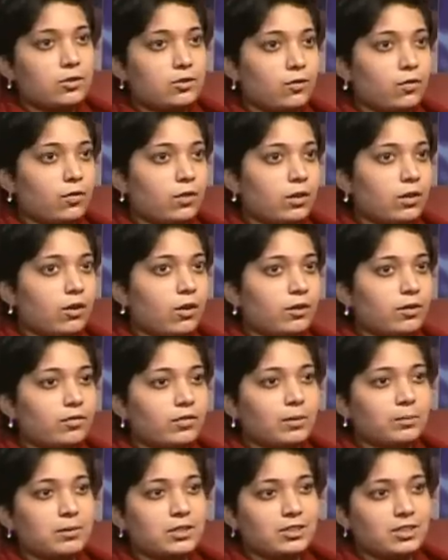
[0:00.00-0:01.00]
So for a lot
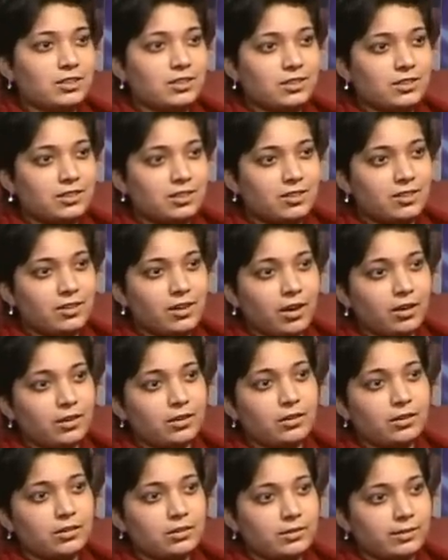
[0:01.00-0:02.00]
of them, it's just a
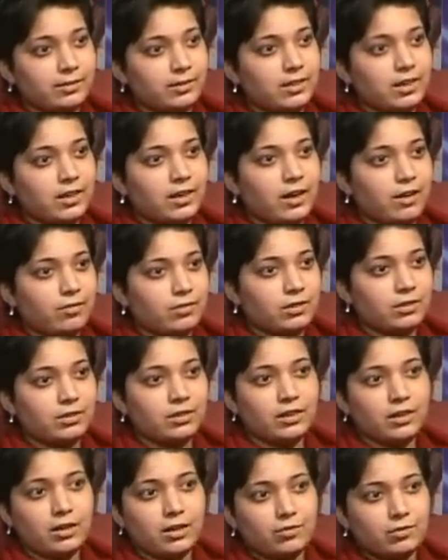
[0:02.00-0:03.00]
struggle day after
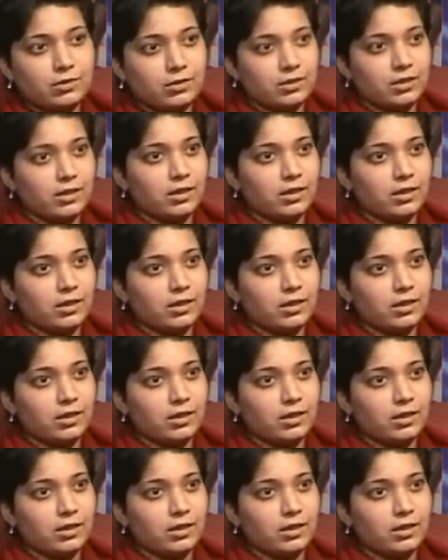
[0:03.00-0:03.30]
day after